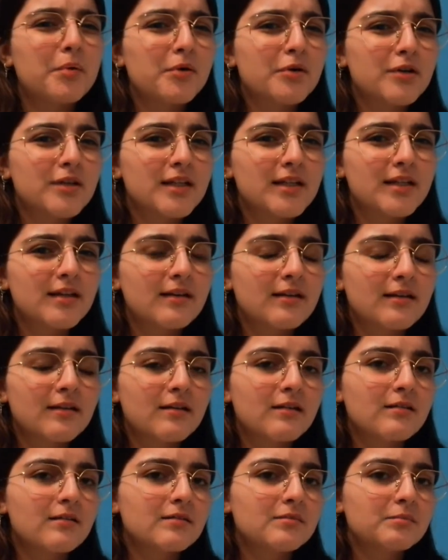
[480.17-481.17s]

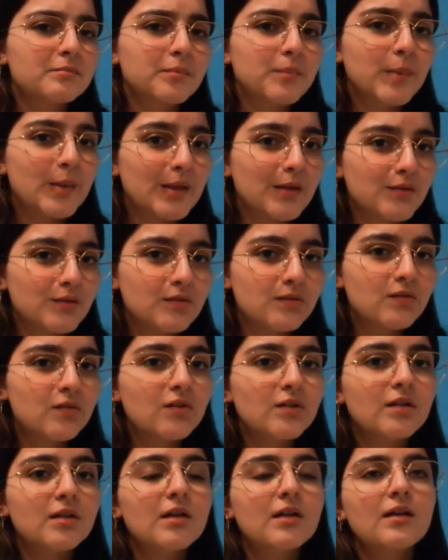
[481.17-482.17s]
poorly
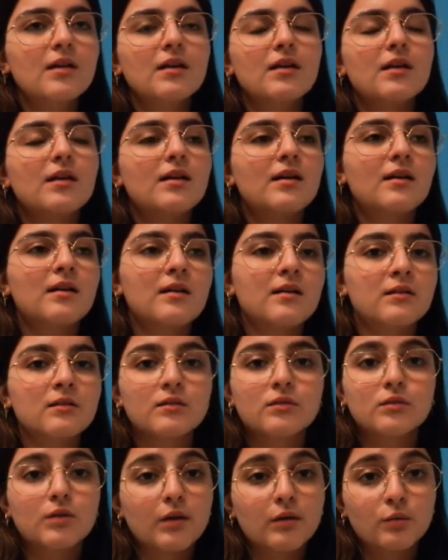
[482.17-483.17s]
built
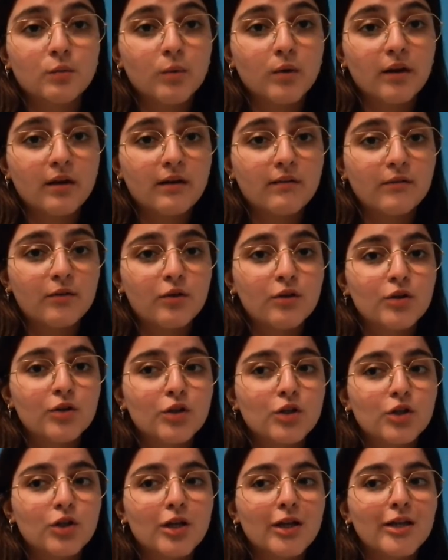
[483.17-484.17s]
and whatever,
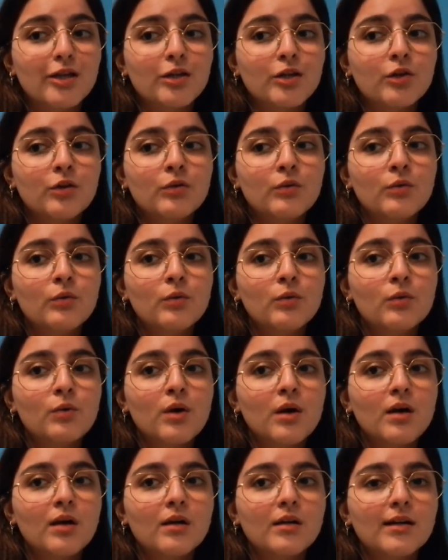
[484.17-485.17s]

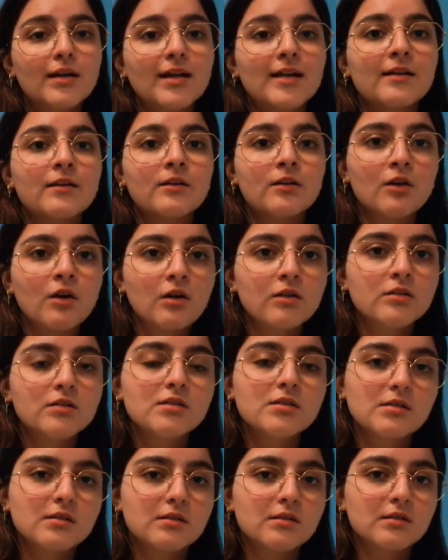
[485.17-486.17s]
you
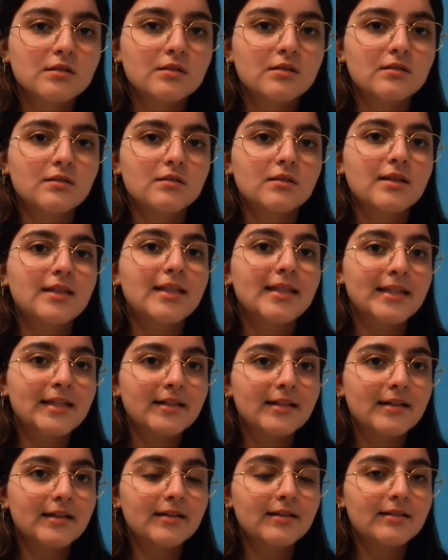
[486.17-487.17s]
cannot
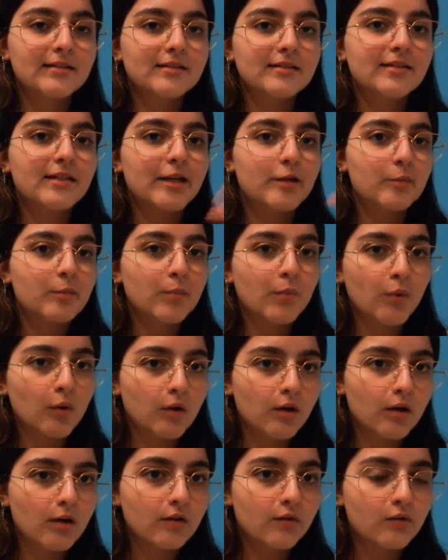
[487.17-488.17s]
link that
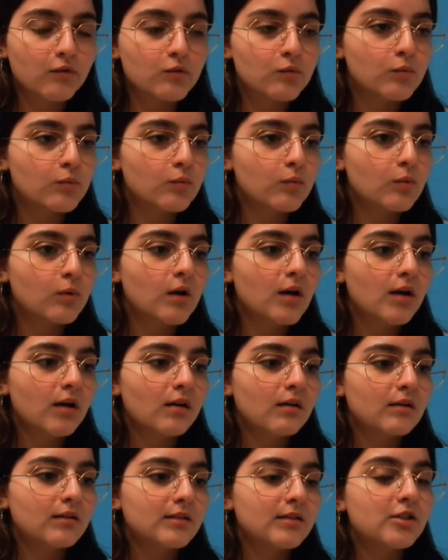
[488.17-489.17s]
book to
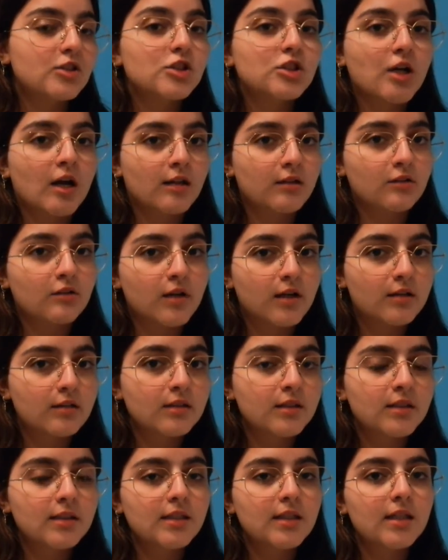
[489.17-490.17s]
the
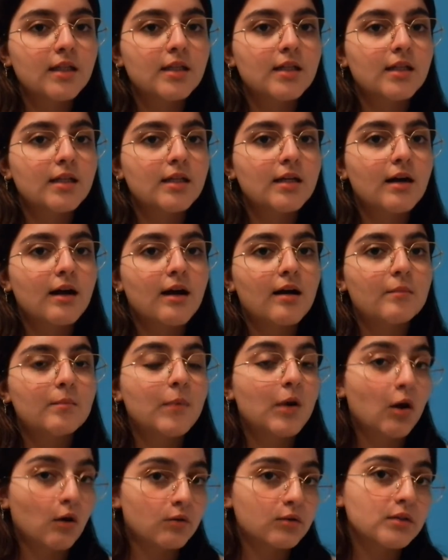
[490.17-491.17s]
genre he
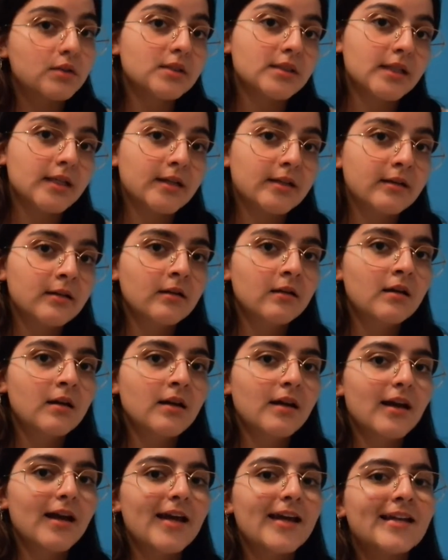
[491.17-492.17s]
belongs in,
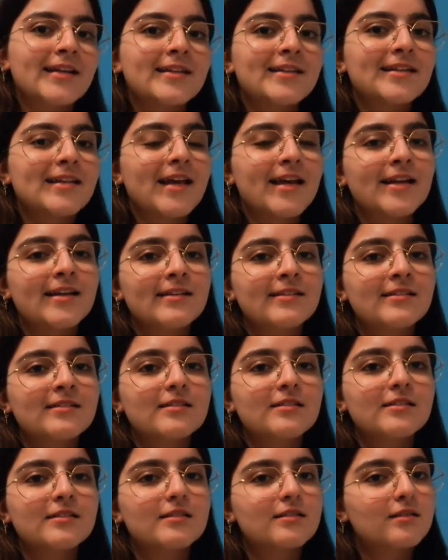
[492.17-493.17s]
and
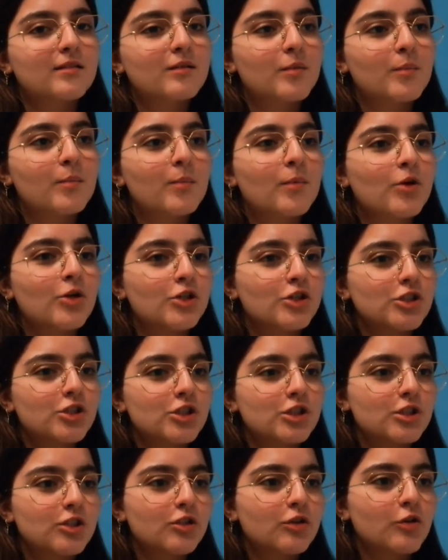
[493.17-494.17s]
then
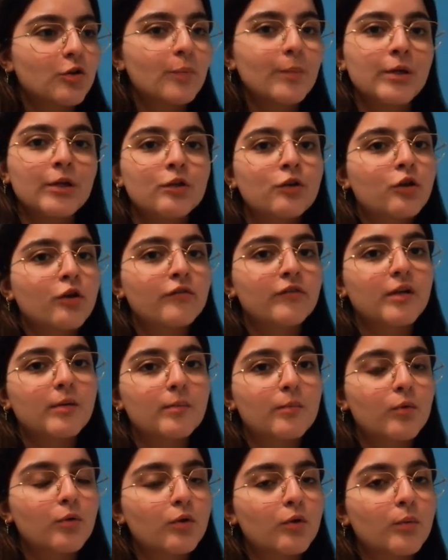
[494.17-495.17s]
merge your opinion of
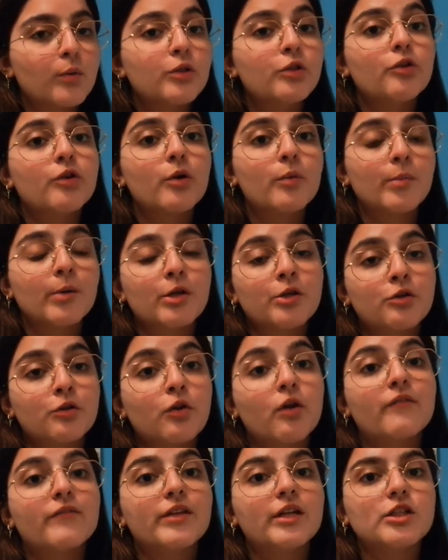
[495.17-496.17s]
the book with your
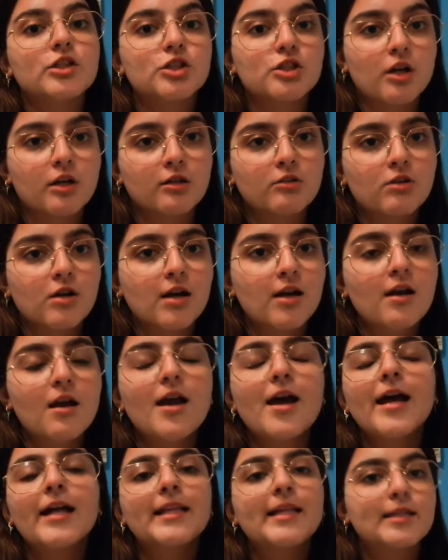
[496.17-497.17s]
opinion of their genre.
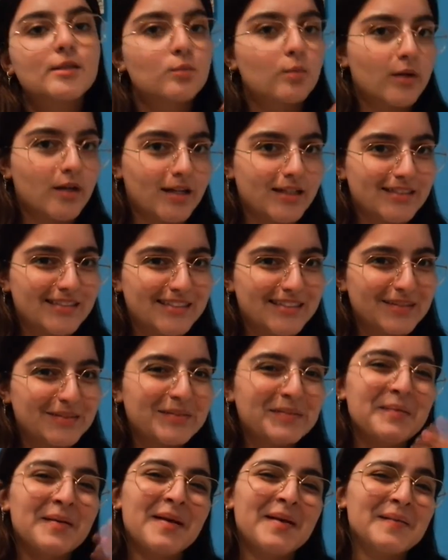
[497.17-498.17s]
And that's what I
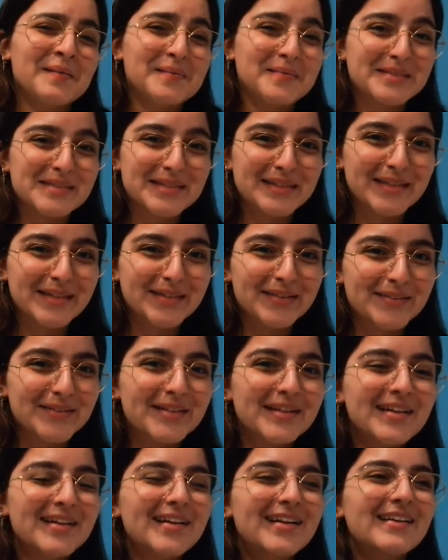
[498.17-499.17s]
did when I was
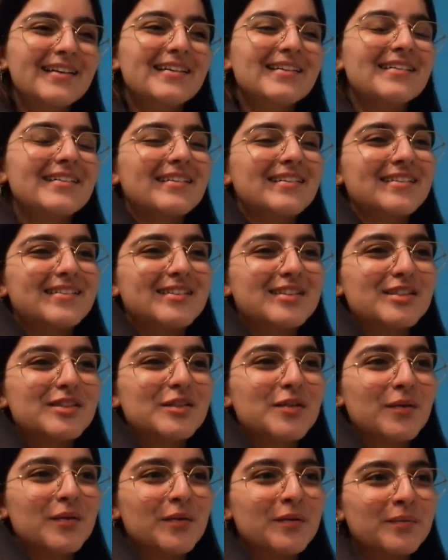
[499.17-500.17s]
little.
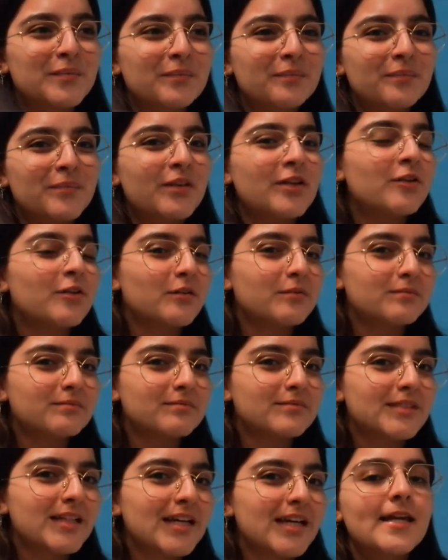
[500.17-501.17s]
You know,
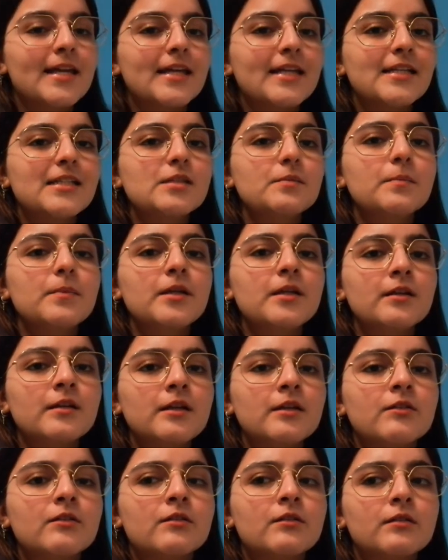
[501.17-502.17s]
it's
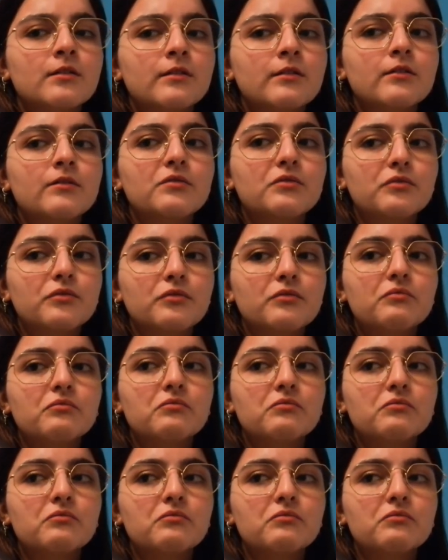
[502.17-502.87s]
been in